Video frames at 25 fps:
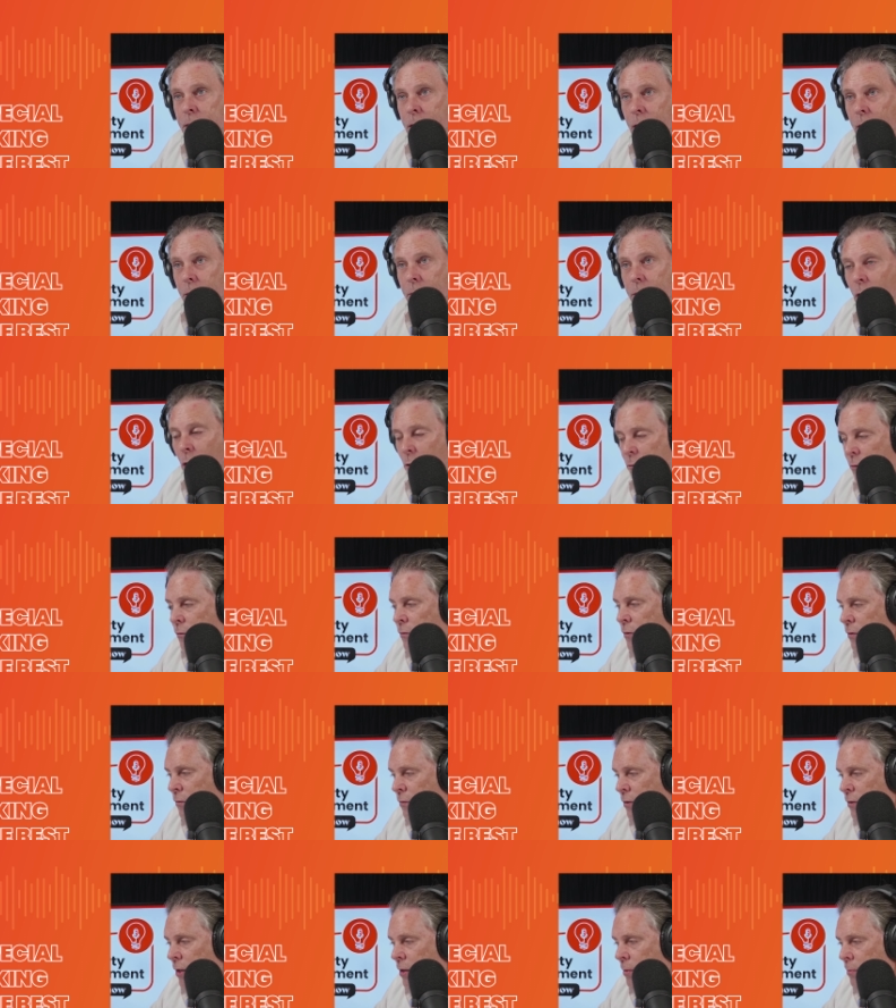you know, over
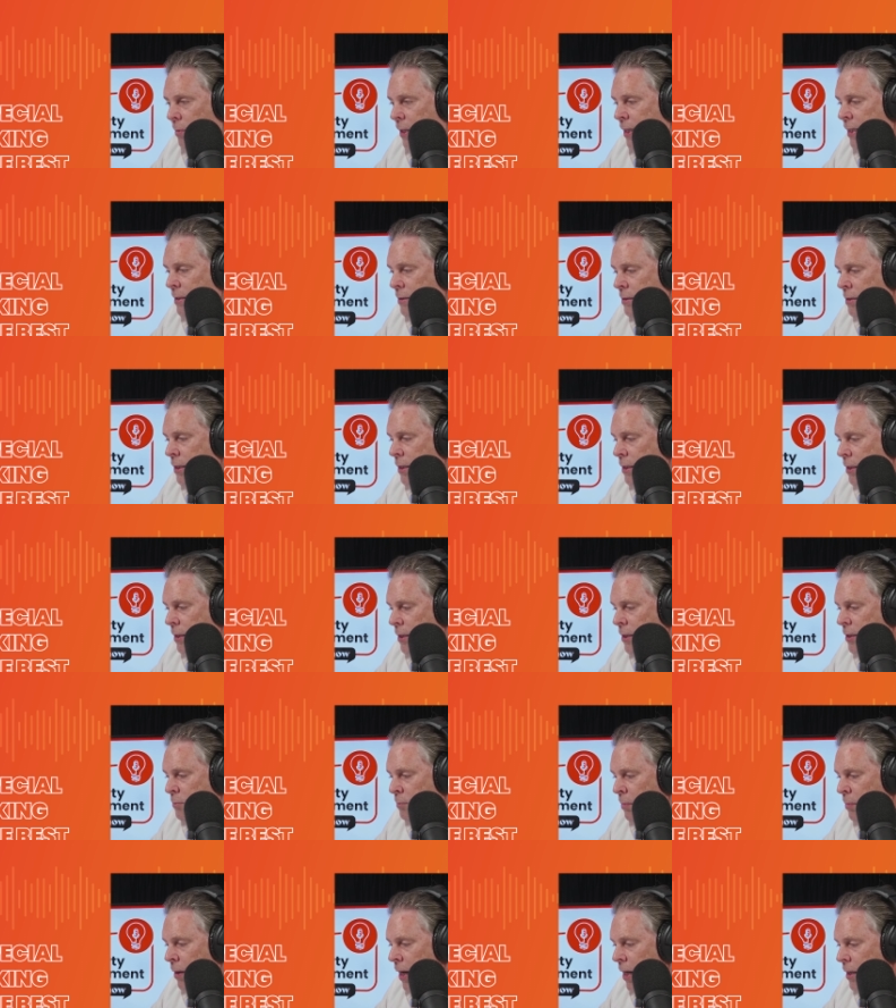50 to be
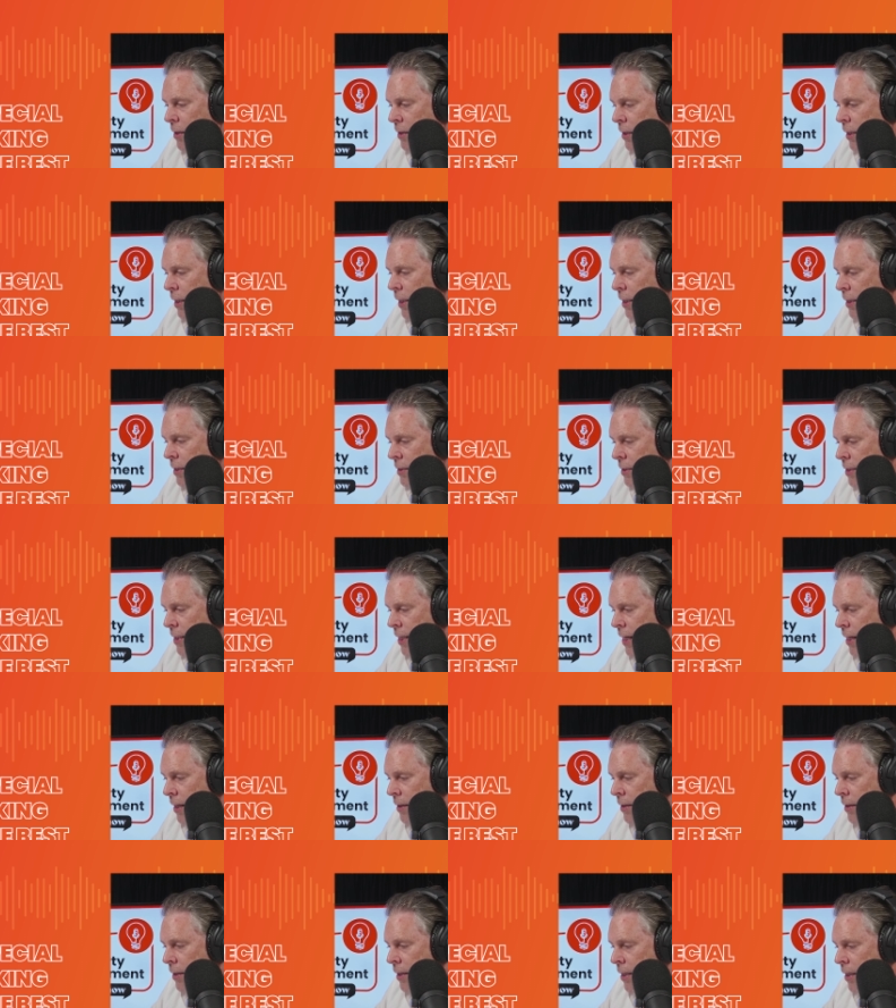considered mm. as part of the list.
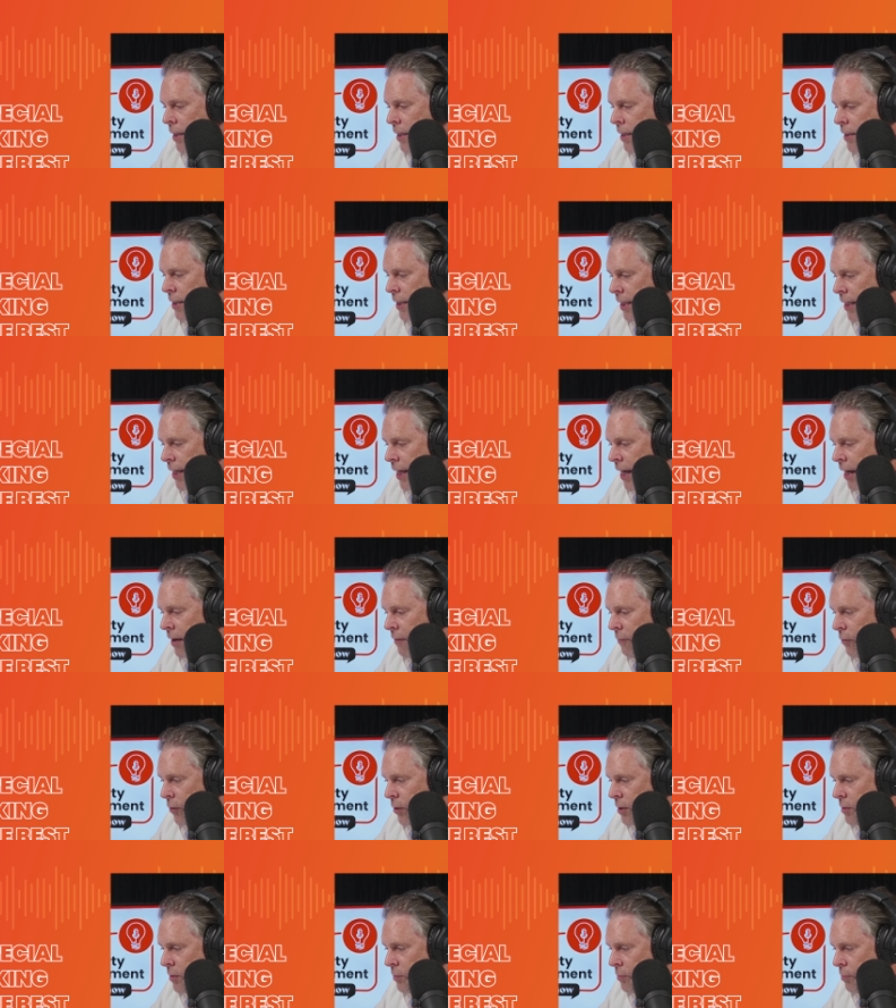Now, the
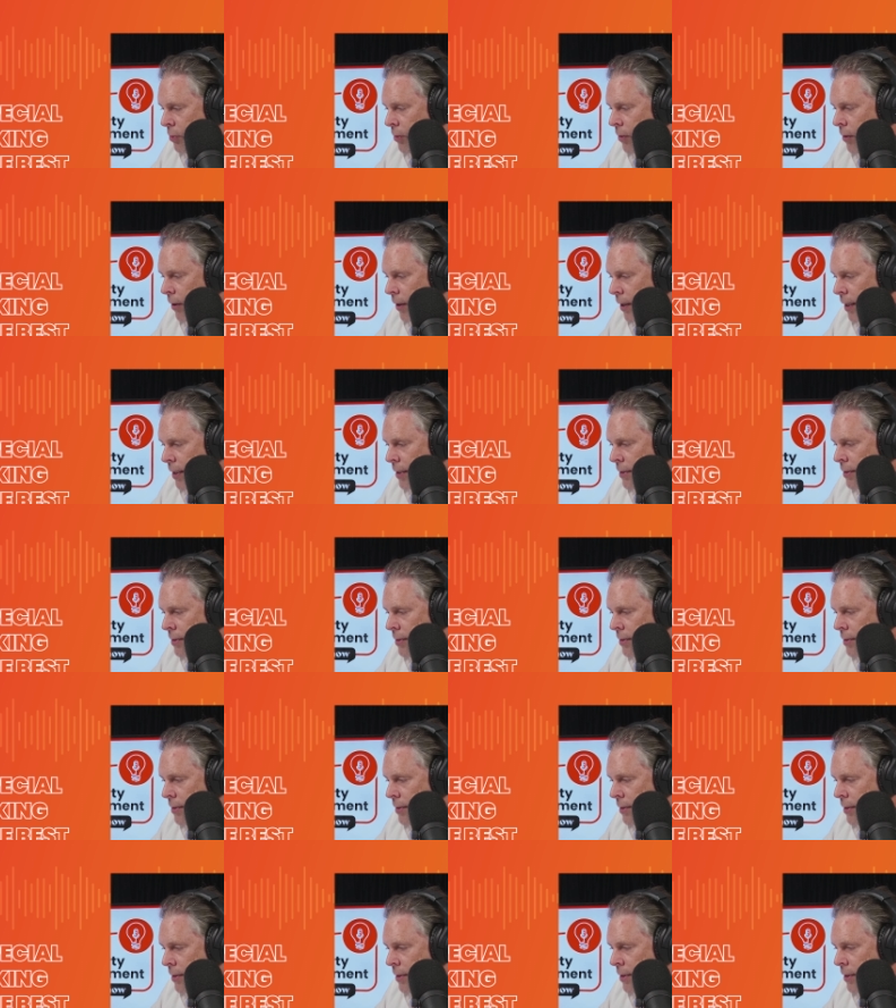average
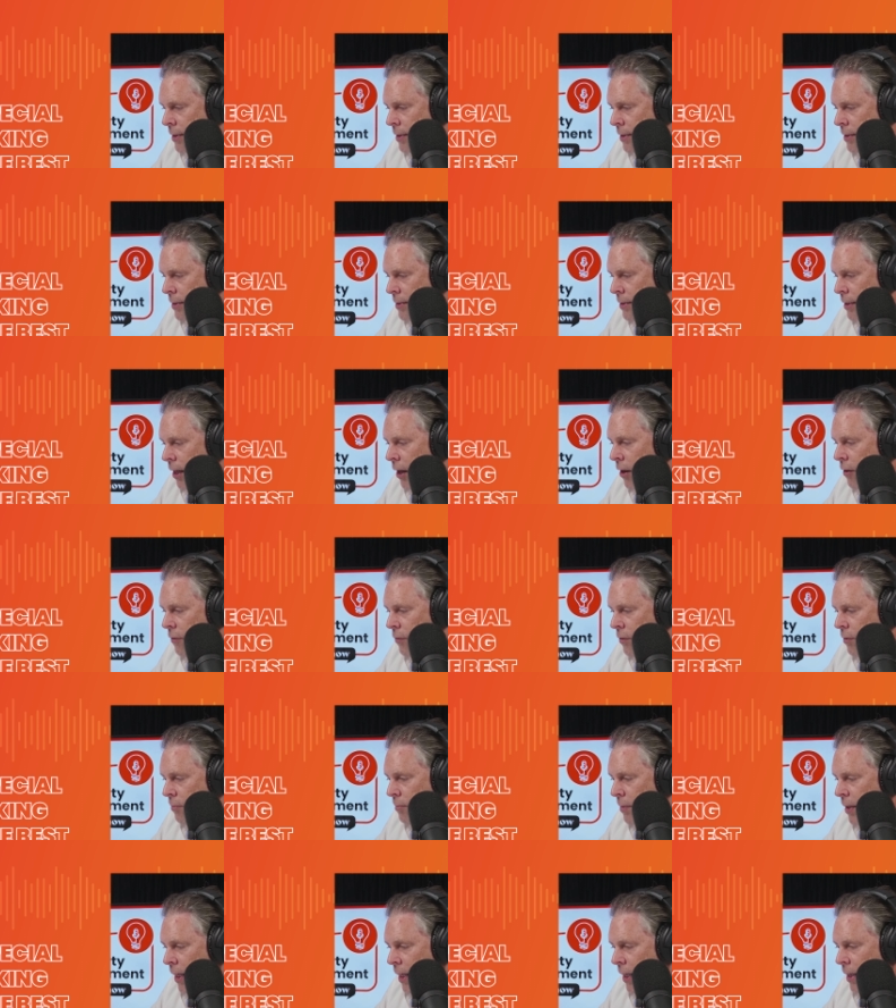price is
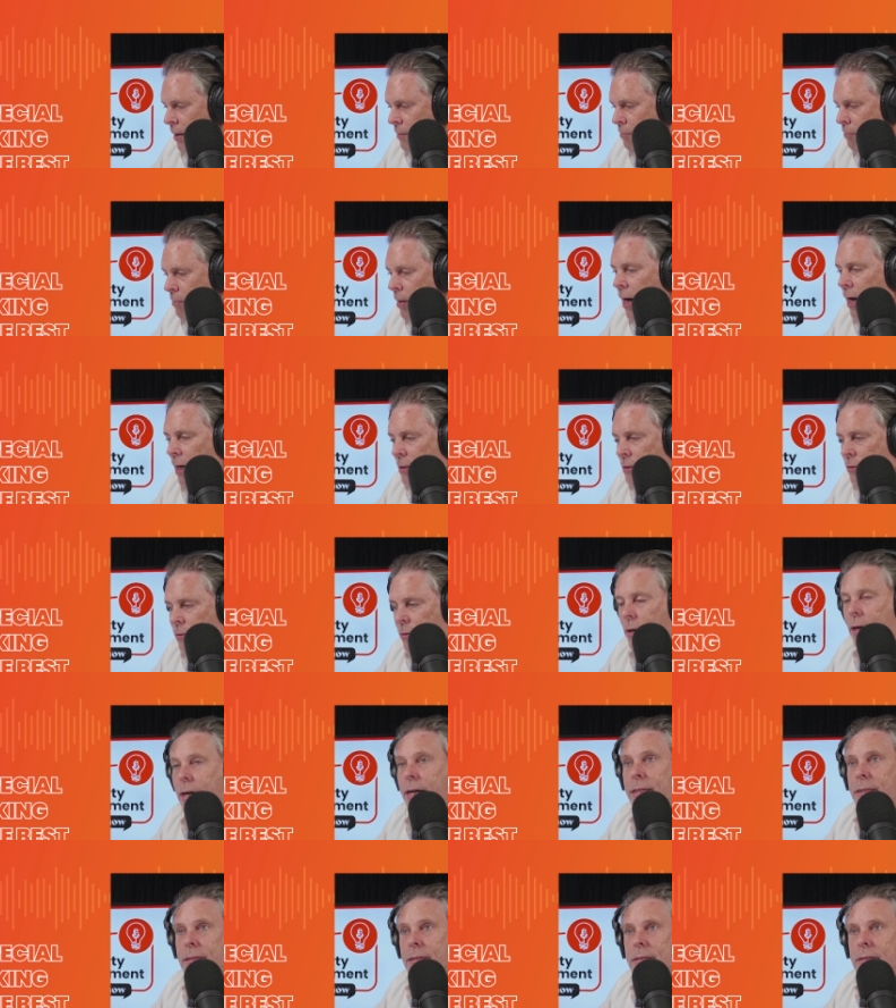over a million bucks,
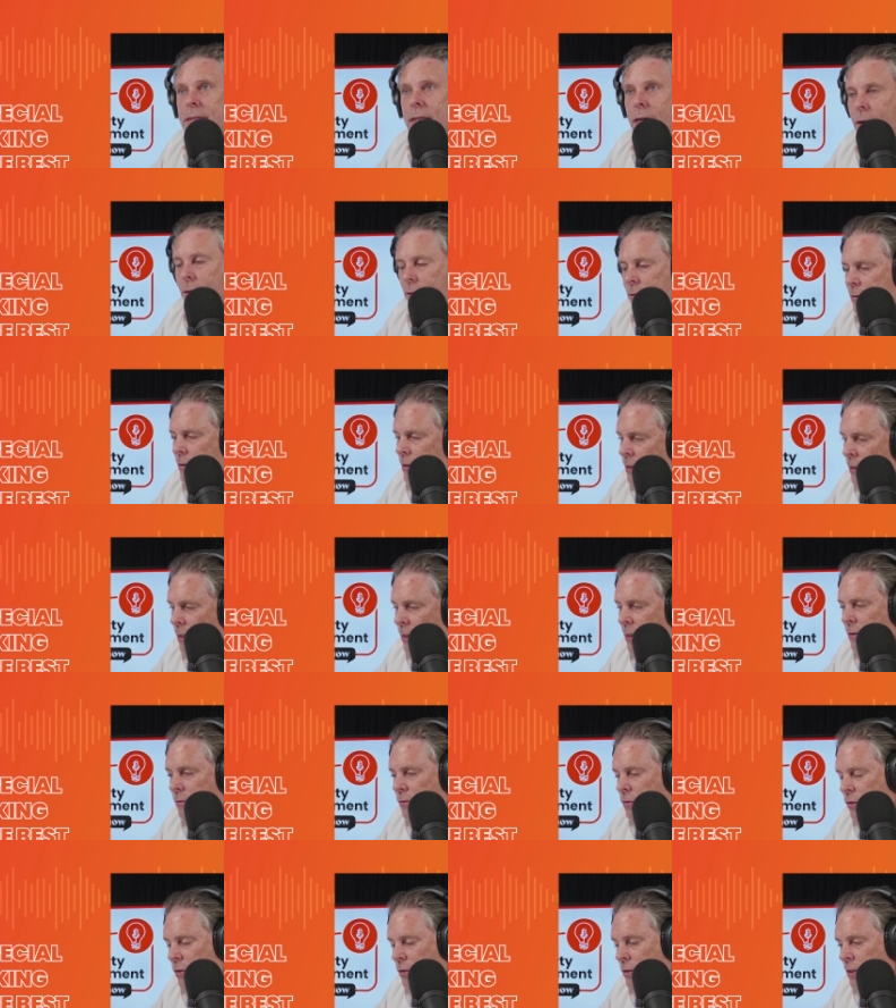right? Yep. So
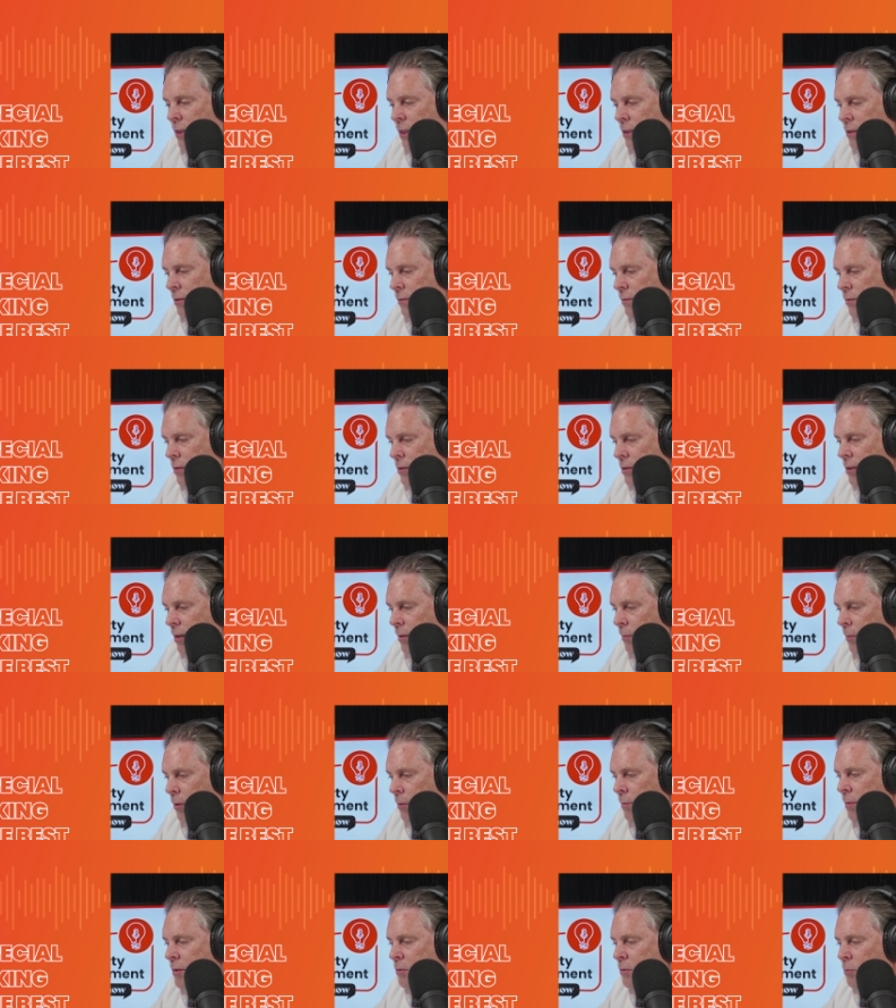it gives you a sense of the
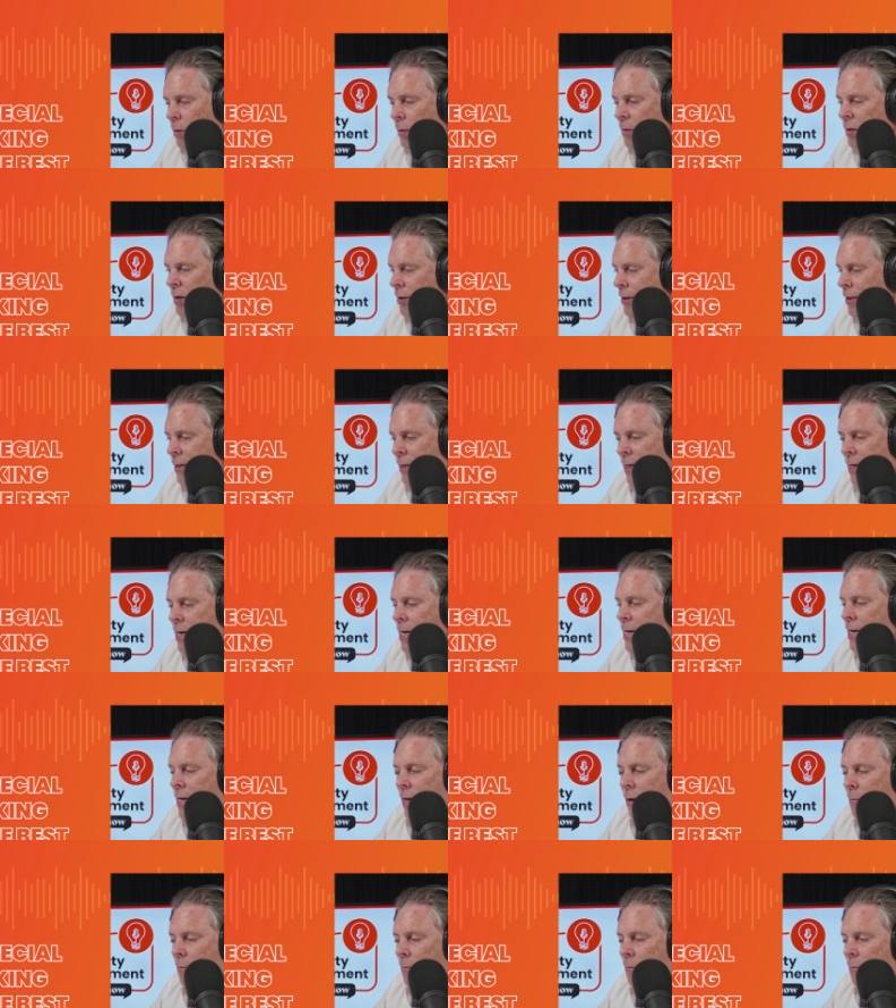suburb. It's probably